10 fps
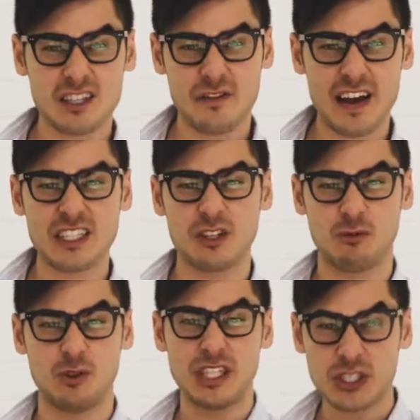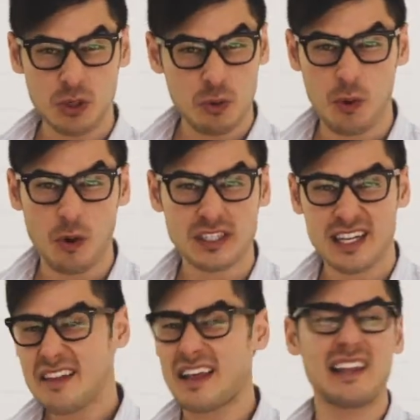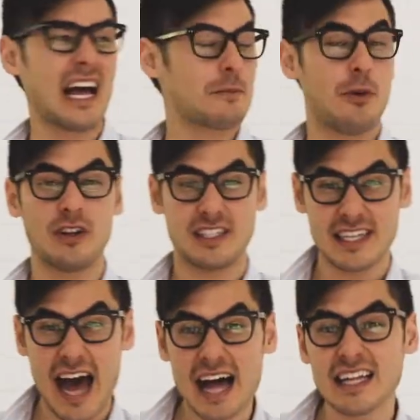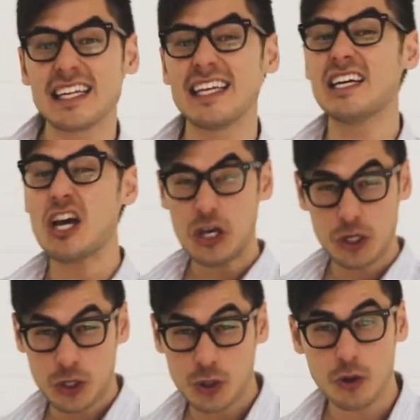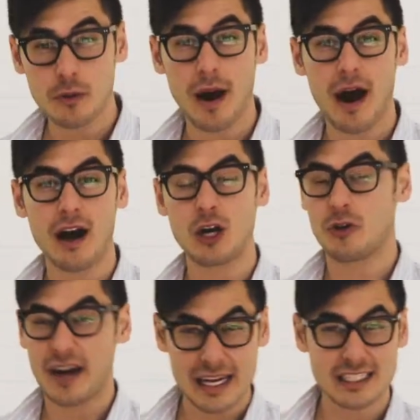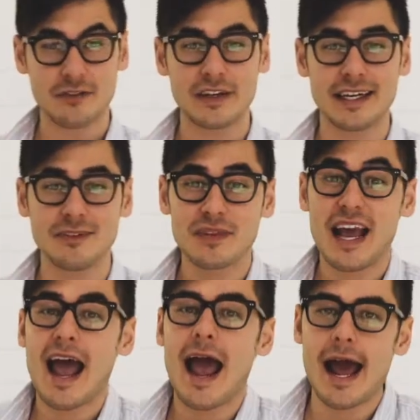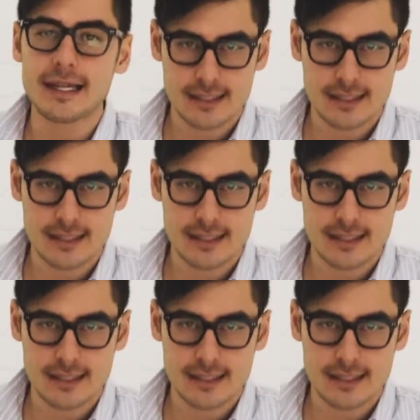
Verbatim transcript: in the face of traditional books that lack personality, humor, creativity, and